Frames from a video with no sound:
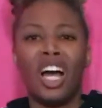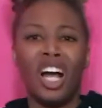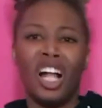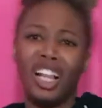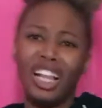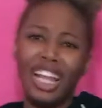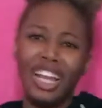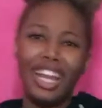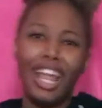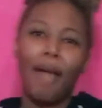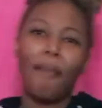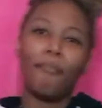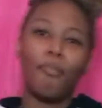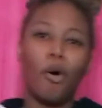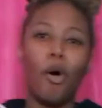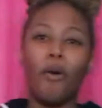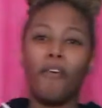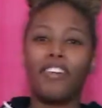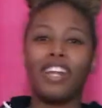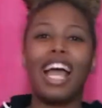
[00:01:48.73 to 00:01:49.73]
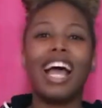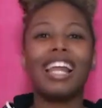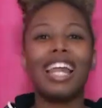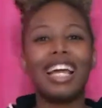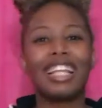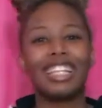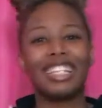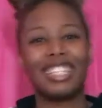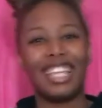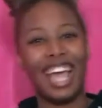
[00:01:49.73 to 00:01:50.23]
a lot of y'all boring. I
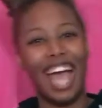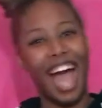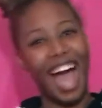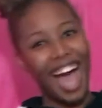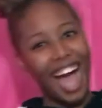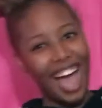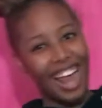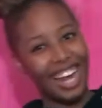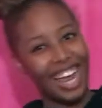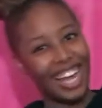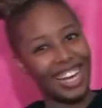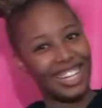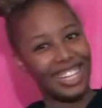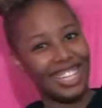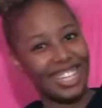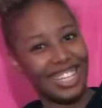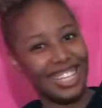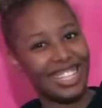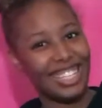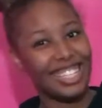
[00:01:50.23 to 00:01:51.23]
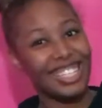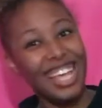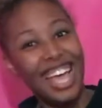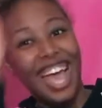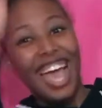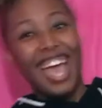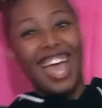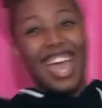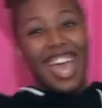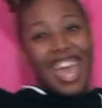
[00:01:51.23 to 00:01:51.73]
like to say hi like this.
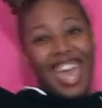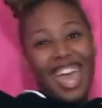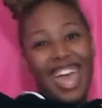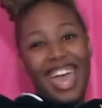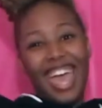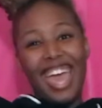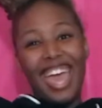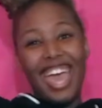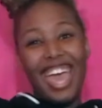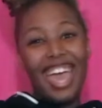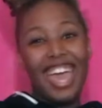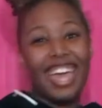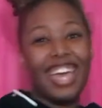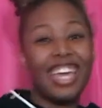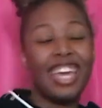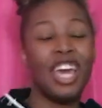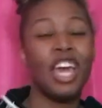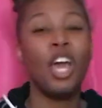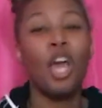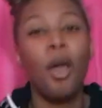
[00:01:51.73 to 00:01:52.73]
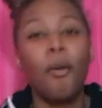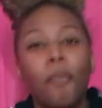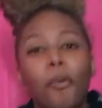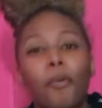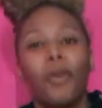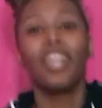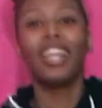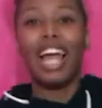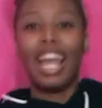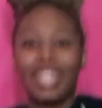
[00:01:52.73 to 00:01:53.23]
Hey. But
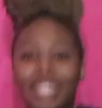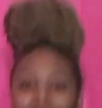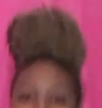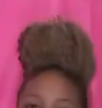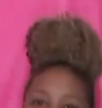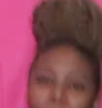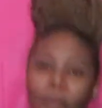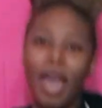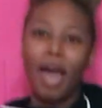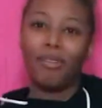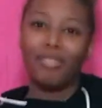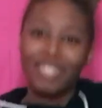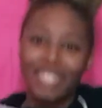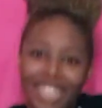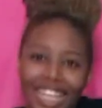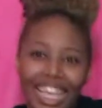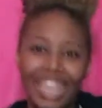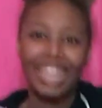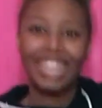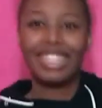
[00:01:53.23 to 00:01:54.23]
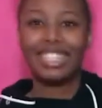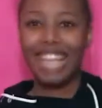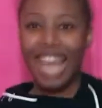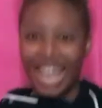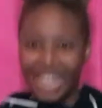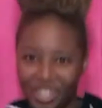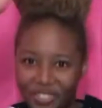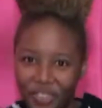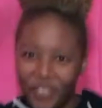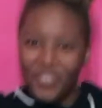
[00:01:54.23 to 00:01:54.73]
we like to bounce and get
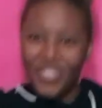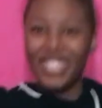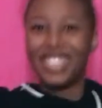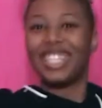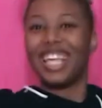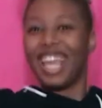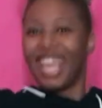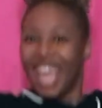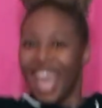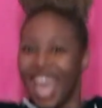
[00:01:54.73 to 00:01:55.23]
excited when we say